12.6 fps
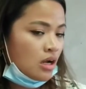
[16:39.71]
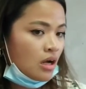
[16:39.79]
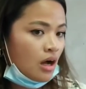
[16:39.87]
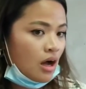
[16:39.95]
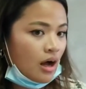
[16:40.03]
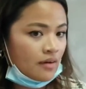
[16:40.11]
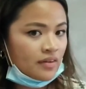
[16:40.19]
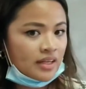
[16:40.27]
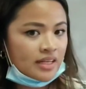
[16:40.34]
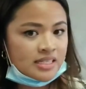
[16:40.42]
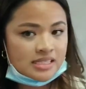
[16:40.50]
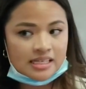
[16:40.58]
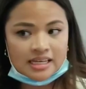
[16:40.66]

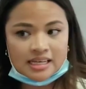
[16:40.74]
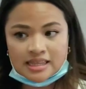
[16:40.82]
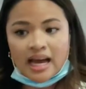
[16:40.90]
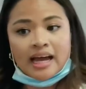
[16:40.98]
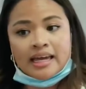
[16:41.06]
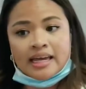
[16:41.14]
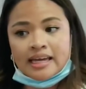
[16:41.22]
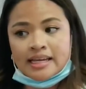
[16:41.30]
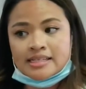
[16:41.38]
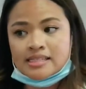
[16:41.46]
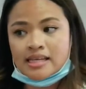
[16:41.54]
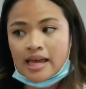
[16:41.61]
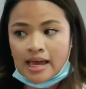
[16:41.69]
obviously that is
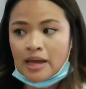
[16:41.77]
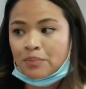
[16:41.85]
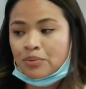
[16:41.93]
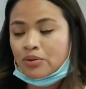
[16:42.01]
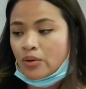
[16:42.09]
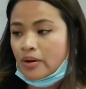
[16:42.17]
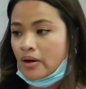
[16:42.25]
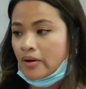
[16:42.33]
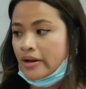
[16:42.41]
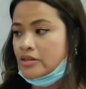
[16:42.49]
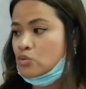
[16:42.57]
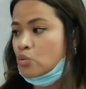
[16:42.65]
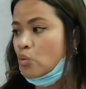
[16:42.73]
a pronoun
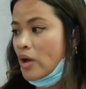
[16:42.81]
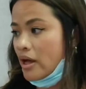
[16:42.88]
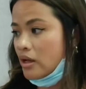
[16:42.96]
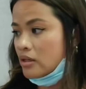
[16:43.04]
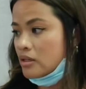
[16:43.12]
as well.